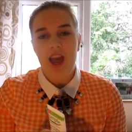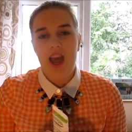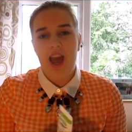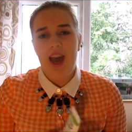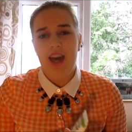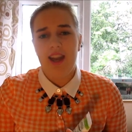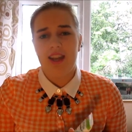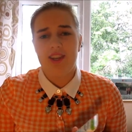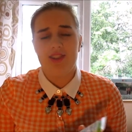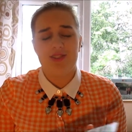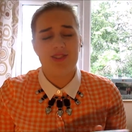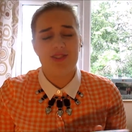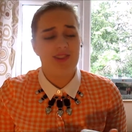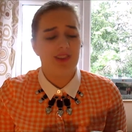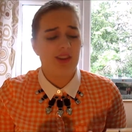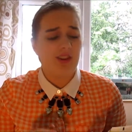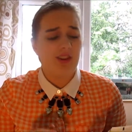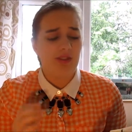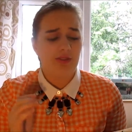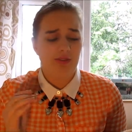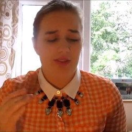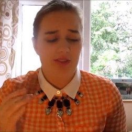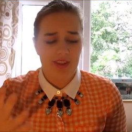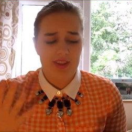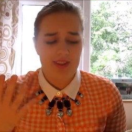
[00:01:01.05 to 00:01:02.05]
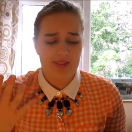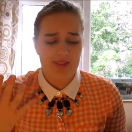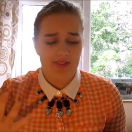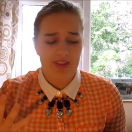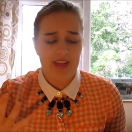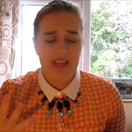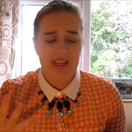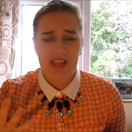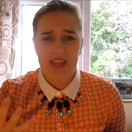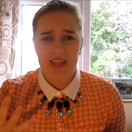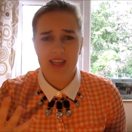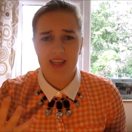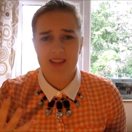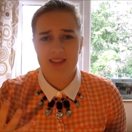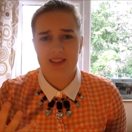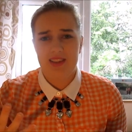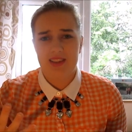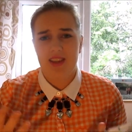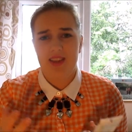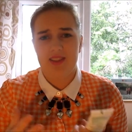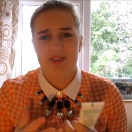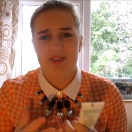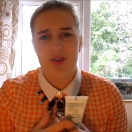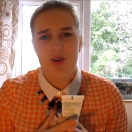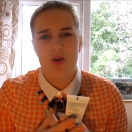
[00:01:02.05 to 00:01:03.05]
and I just love this feeling. It's
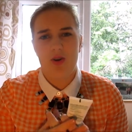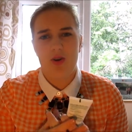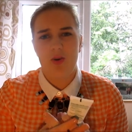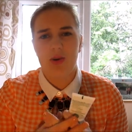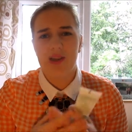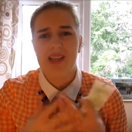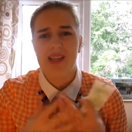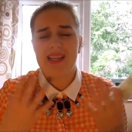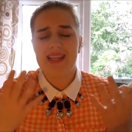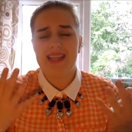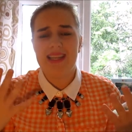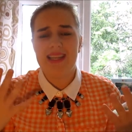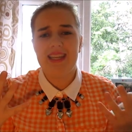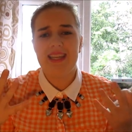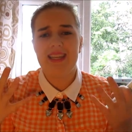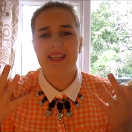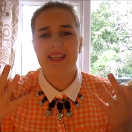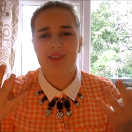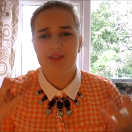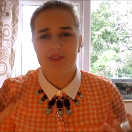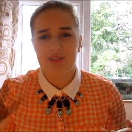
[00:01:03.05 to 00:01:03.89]
like so clean and